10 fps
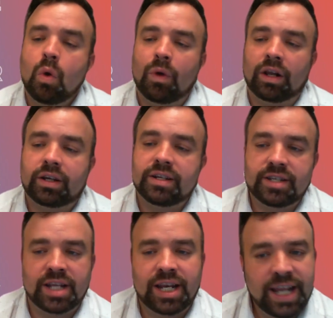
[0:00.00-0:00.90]
We'll
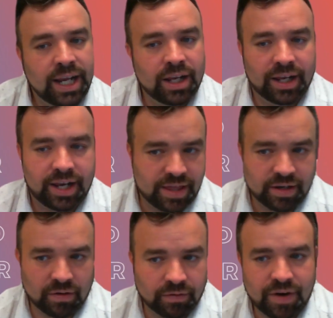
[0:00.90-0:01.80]
consider legal and
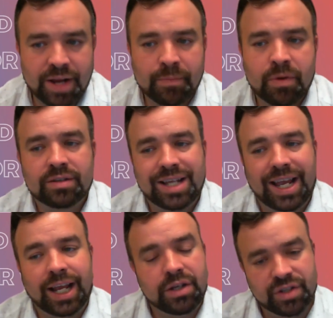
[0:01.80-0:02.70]
ethical frameworks,
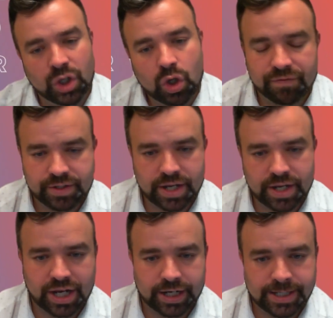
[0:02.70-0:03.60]
including
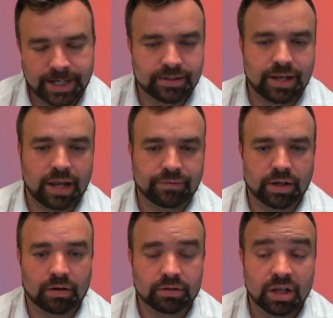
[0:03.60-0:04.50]
confidentiality and
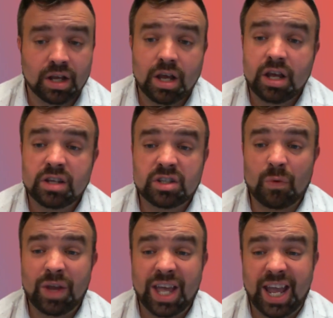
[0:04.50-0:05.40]
safeguard.
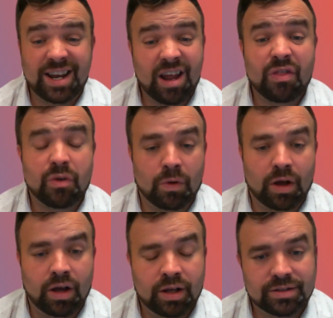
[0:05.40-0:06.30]
So in other
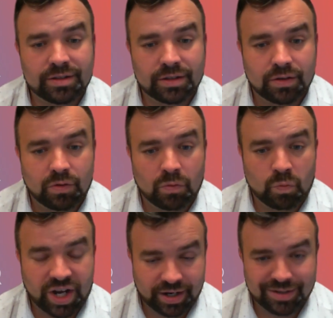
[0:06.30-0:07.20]
words,
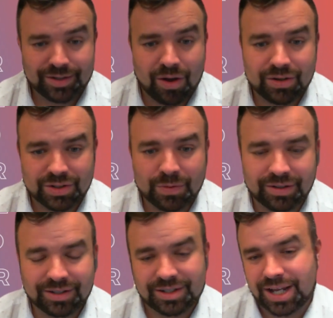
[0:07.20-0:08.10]
we're going to start to
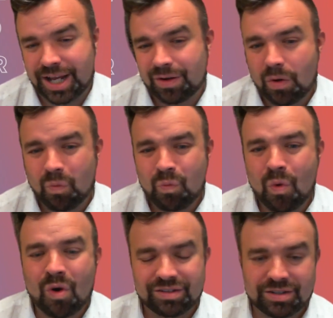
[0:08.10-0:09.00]
understand,
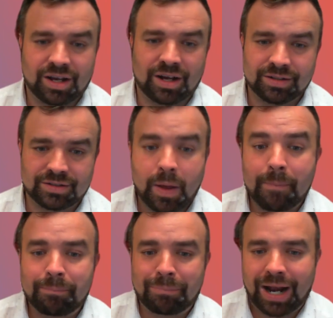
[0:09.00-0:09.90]
what does
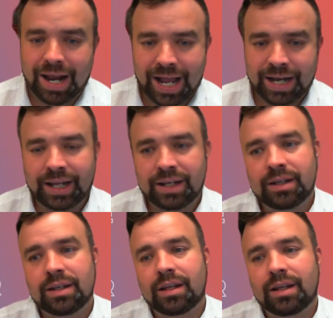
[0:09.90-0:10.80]
planning,